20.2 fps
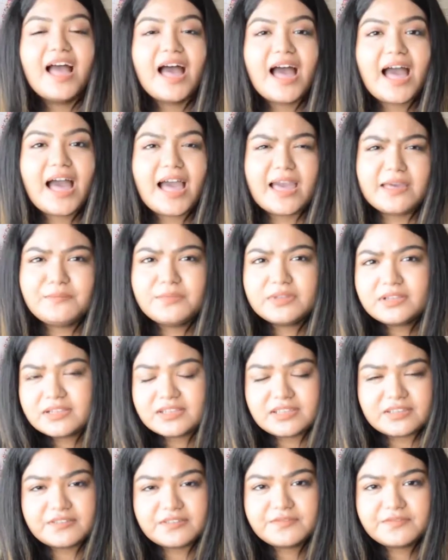I
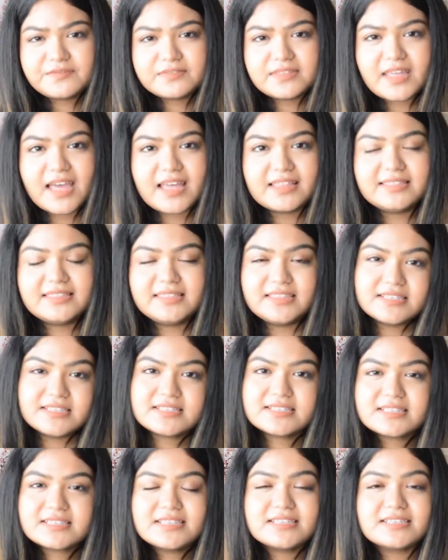believe that this
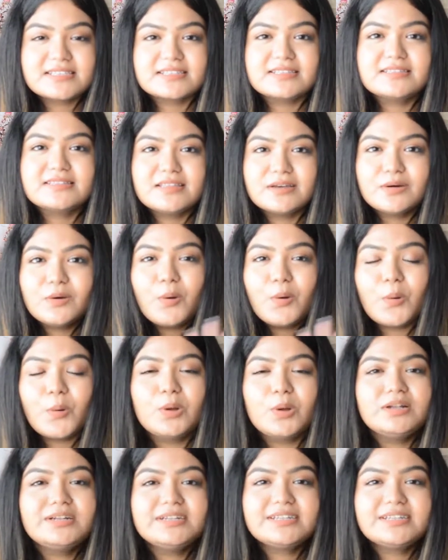season the whole